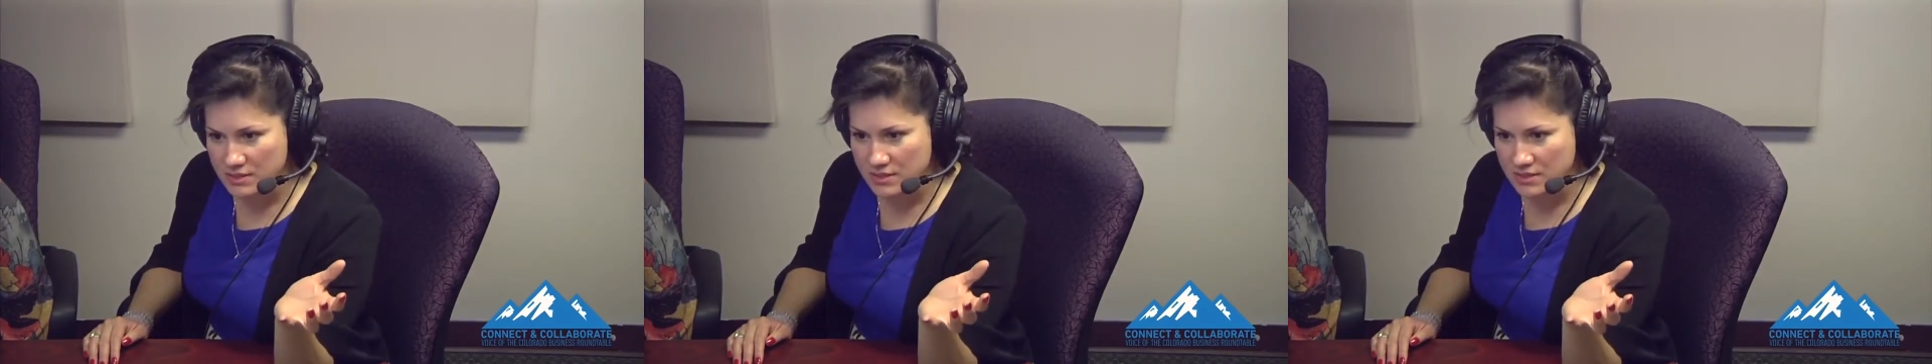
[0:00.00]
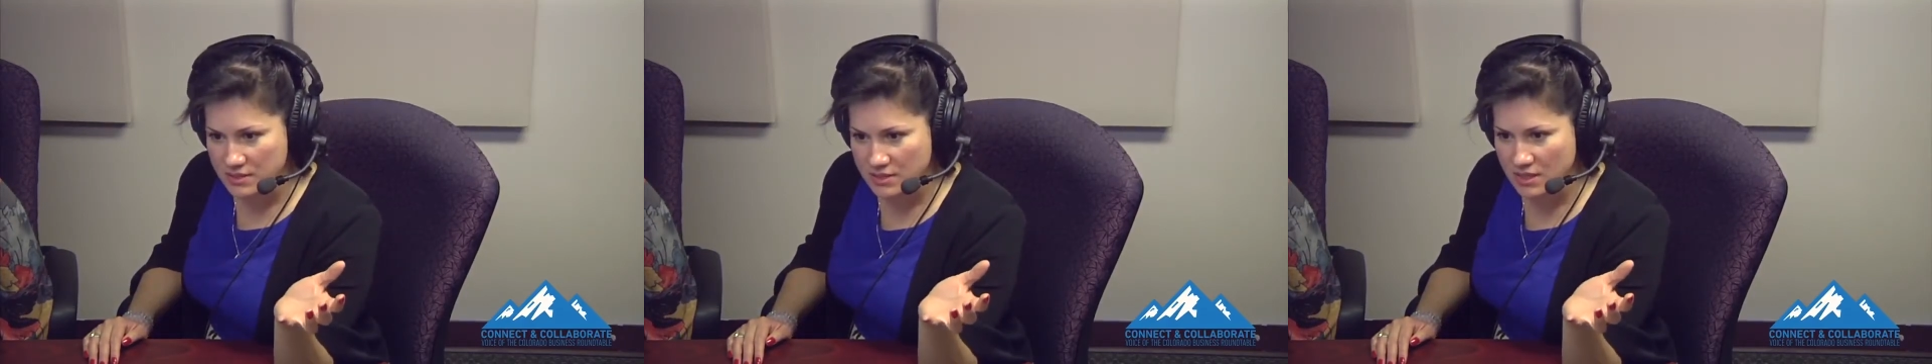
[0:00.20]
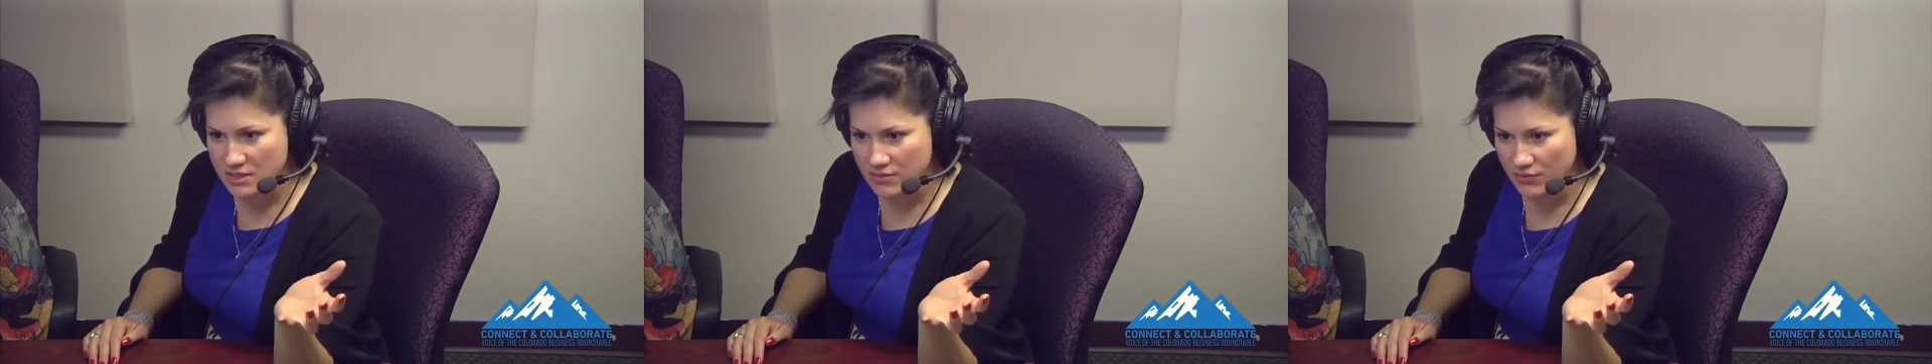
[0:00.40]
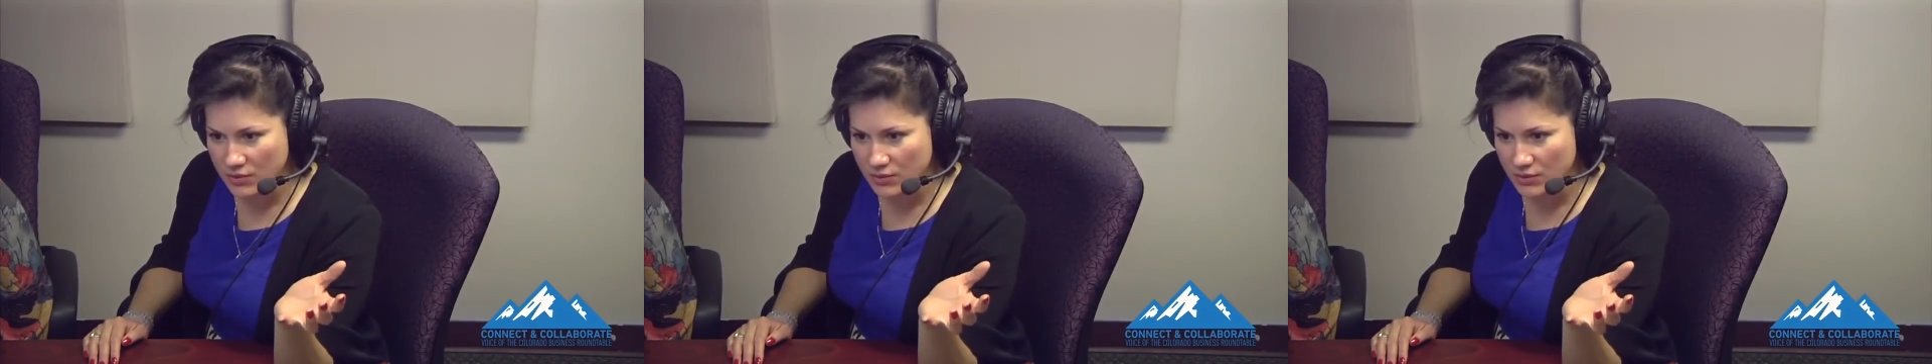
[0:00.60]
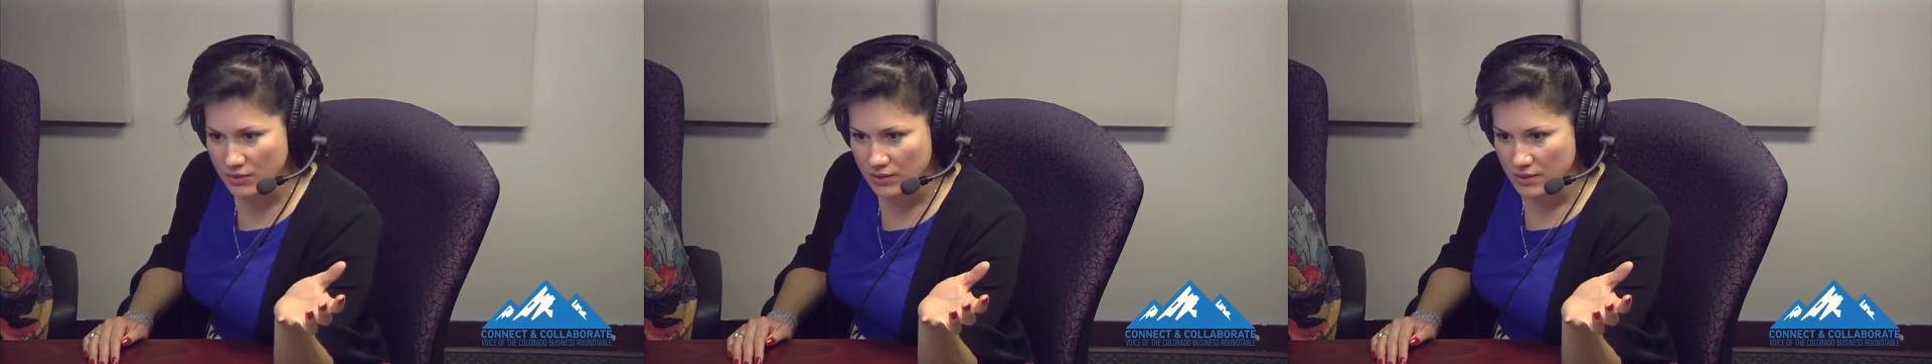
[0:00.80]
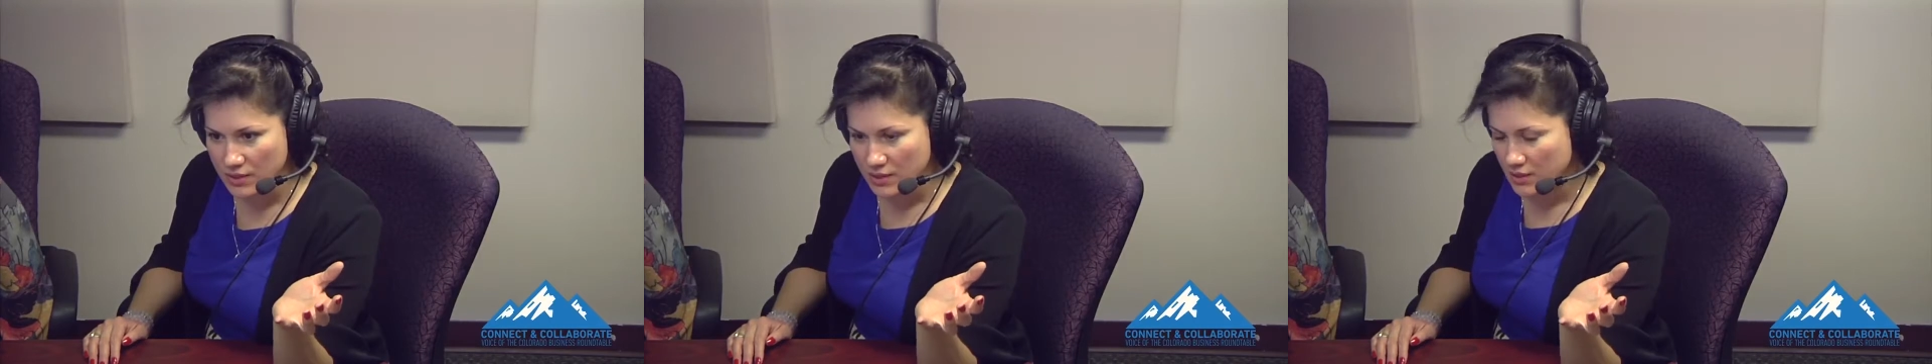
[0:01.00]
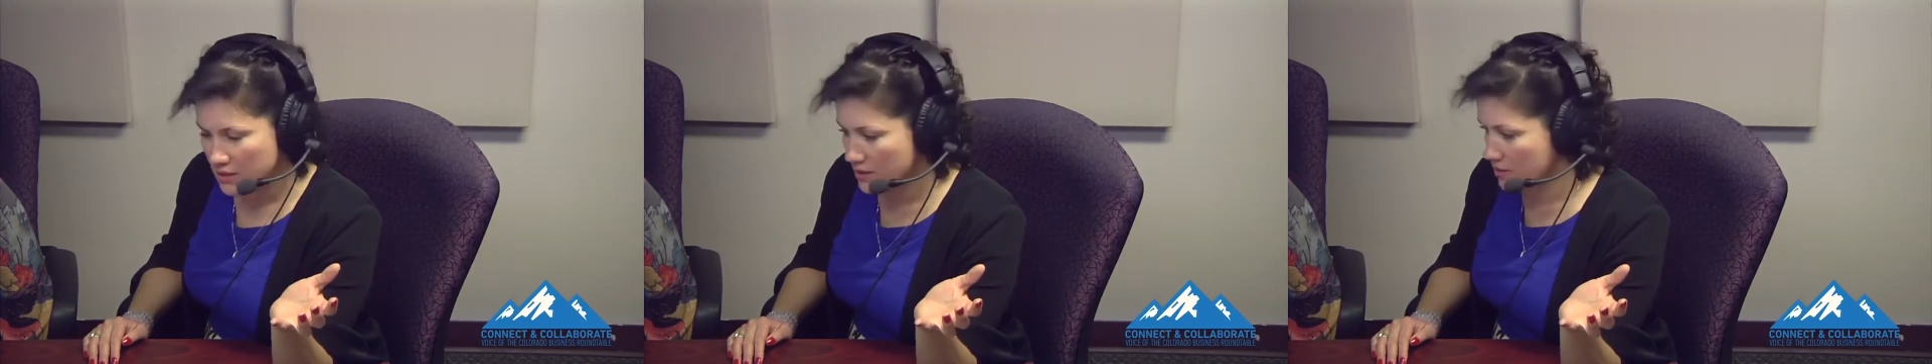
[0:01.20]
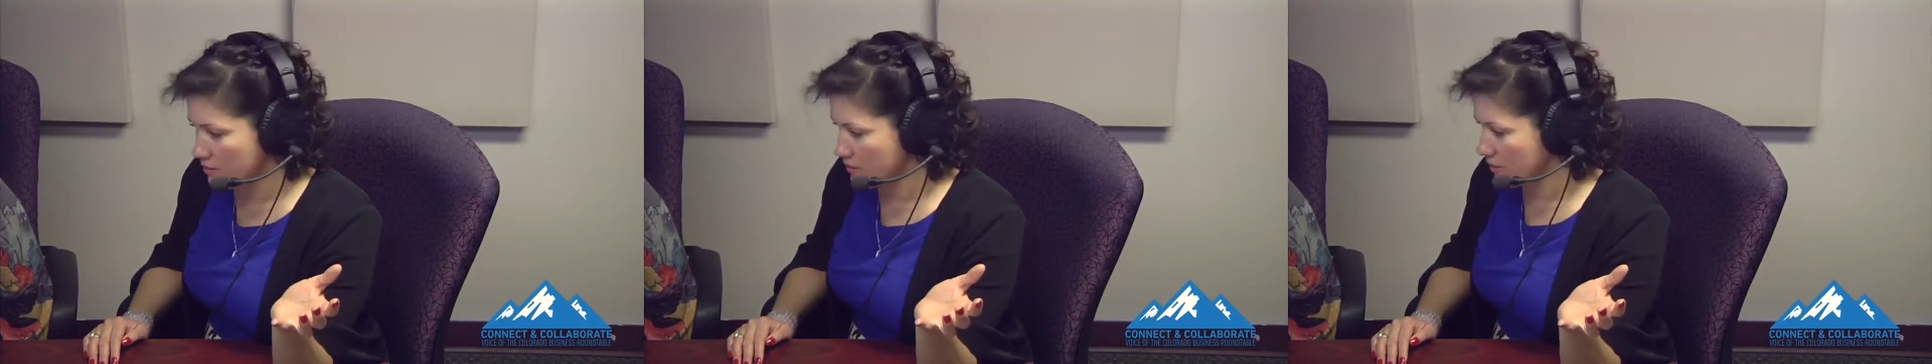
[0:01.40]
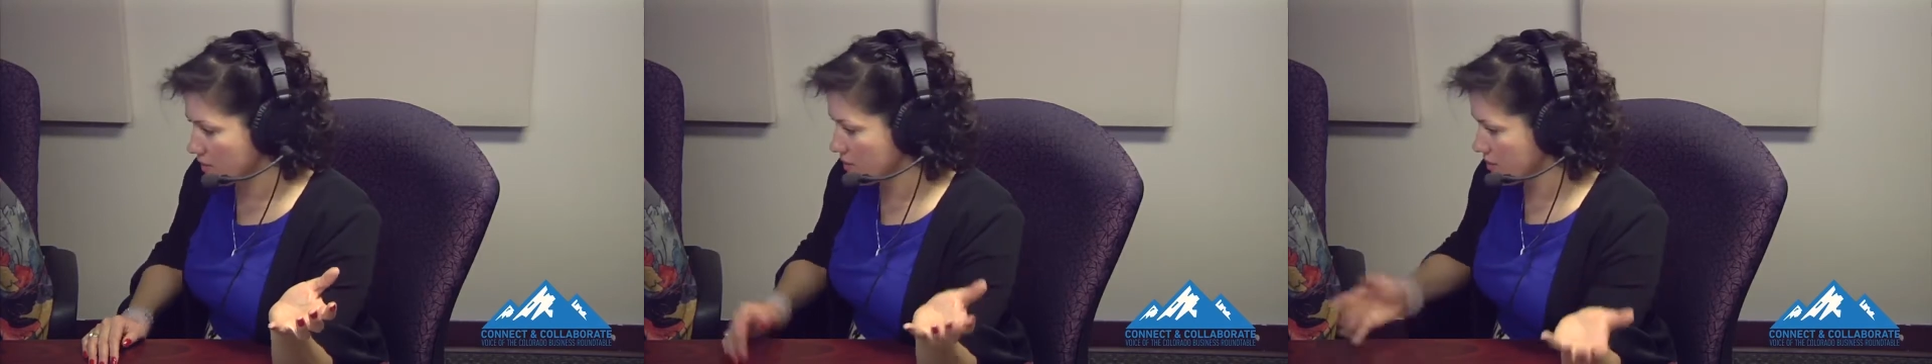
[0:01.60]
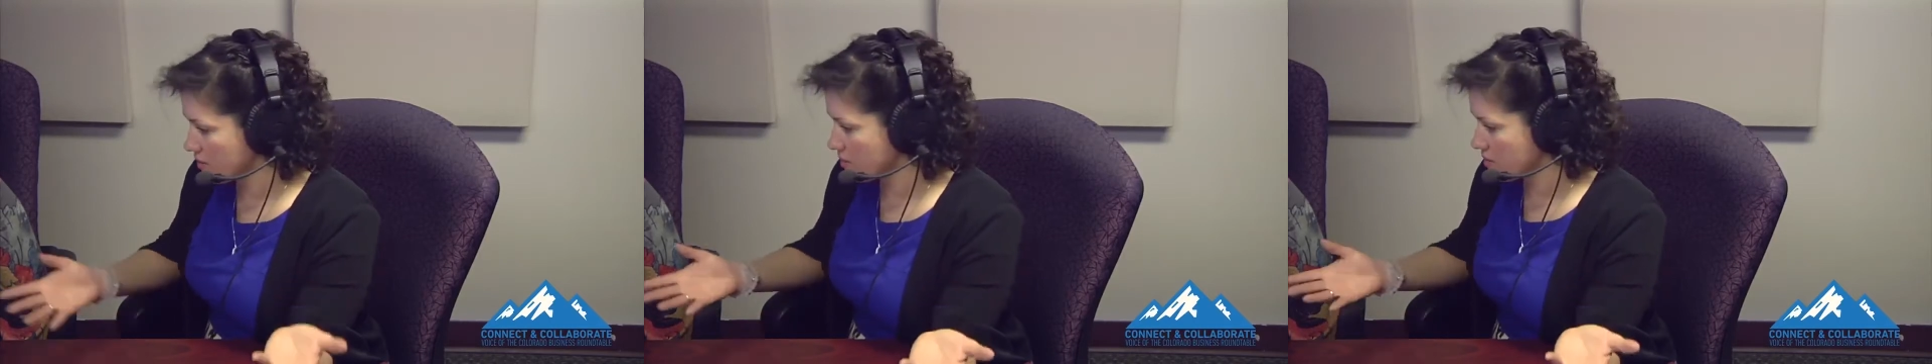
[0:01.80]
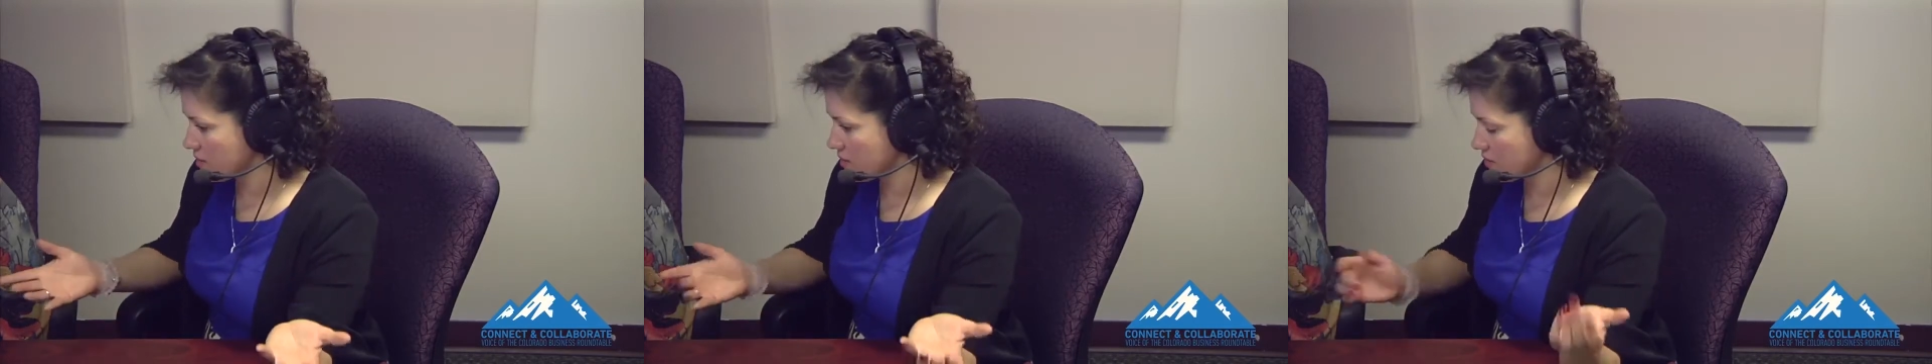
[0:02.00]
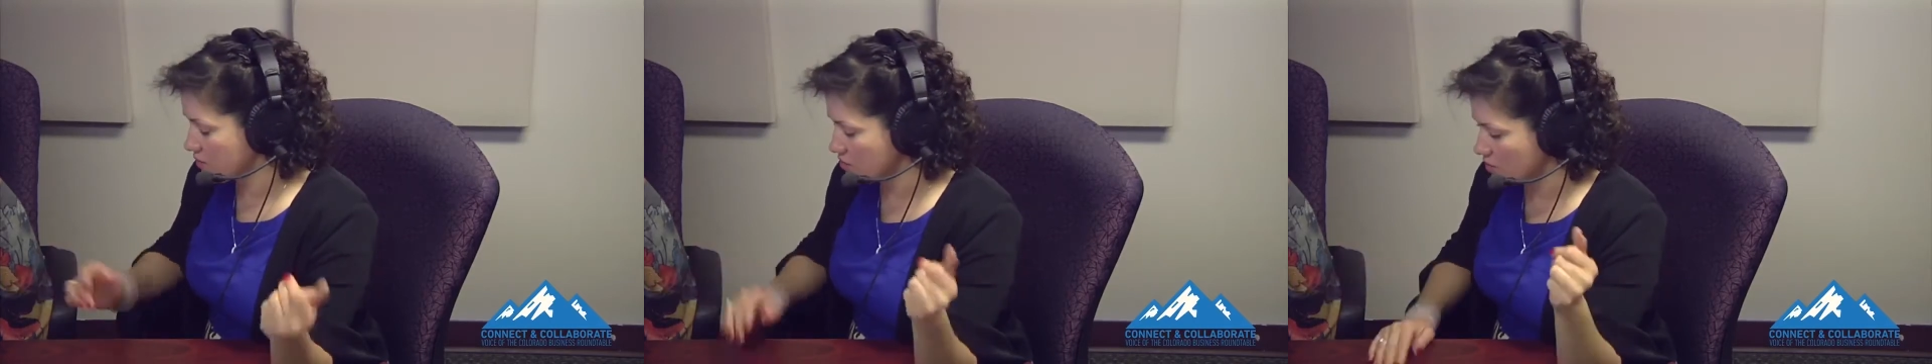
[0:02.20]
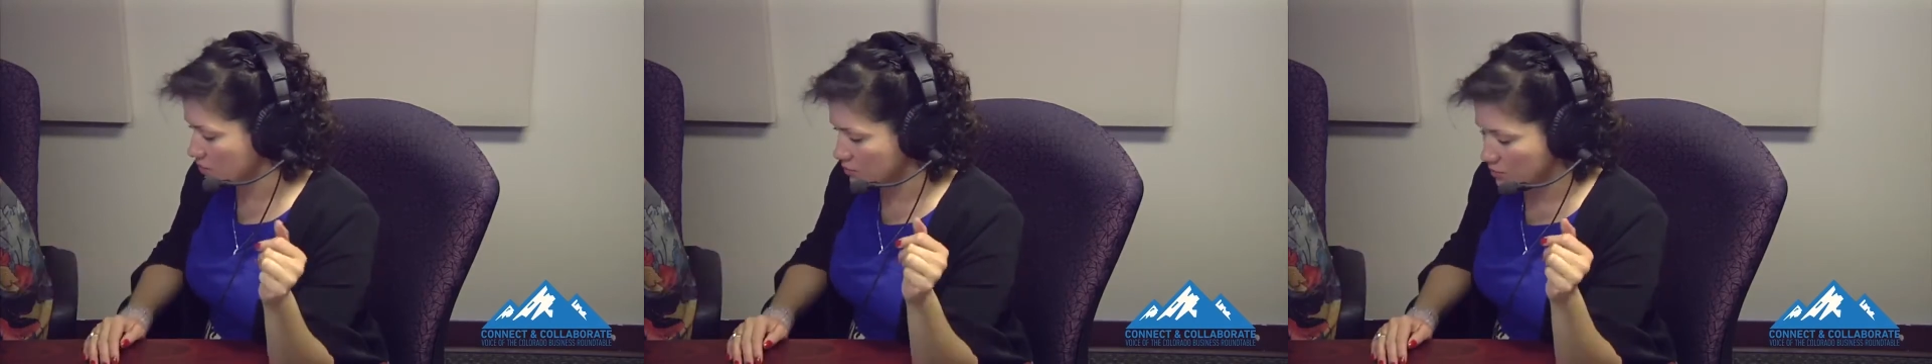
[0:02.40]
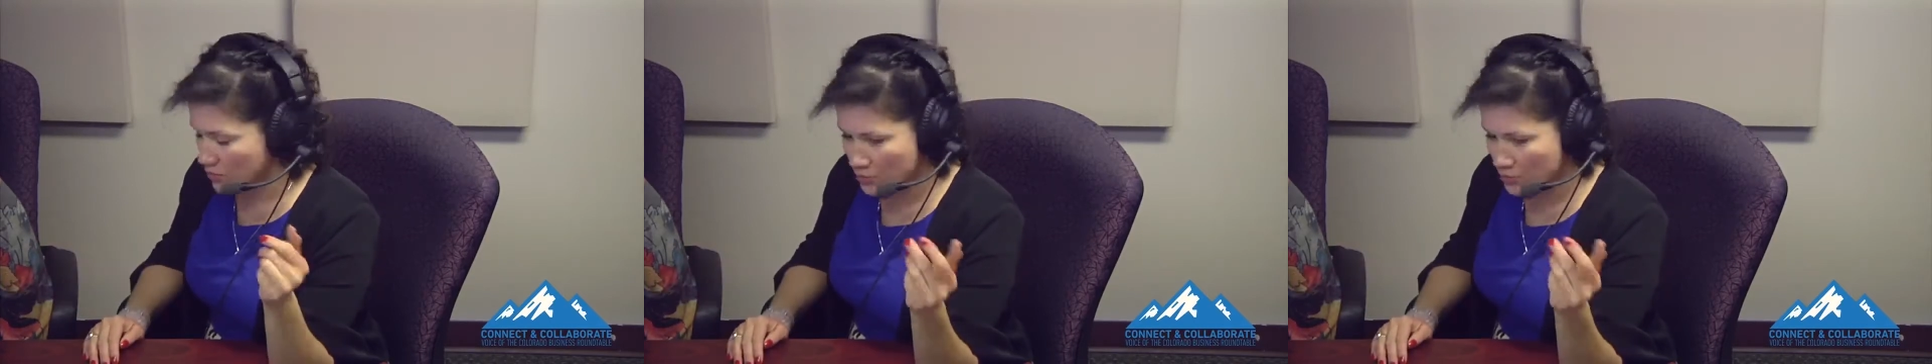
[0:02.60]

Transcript: successful. Mm. You know, and the kid is ten years old.